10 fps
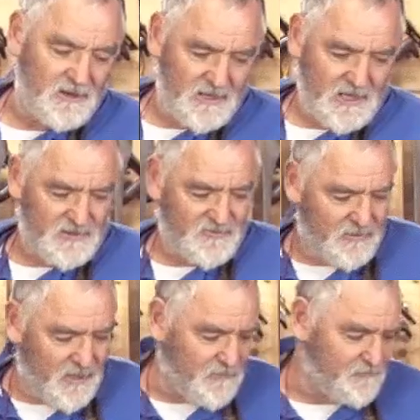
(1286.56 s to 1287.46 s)
ideas
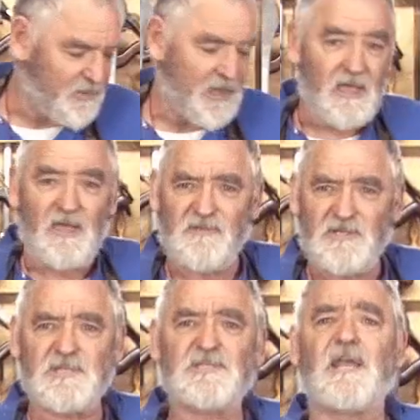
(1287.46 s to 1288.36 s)
from them. If
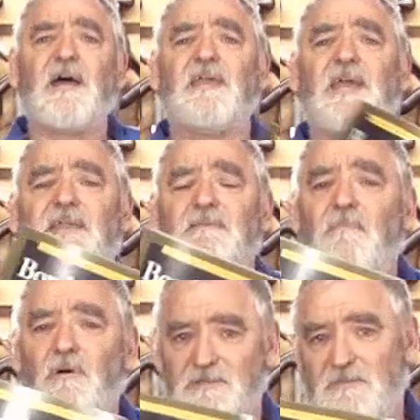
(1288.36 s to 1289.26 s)
you're just starting out in
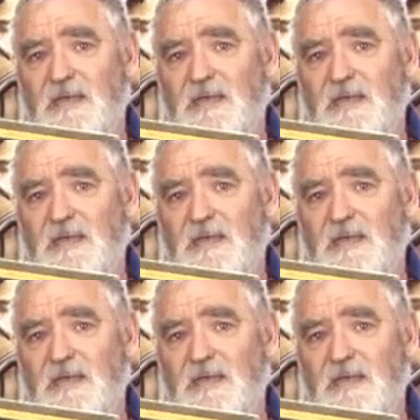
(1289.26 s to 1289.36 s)
box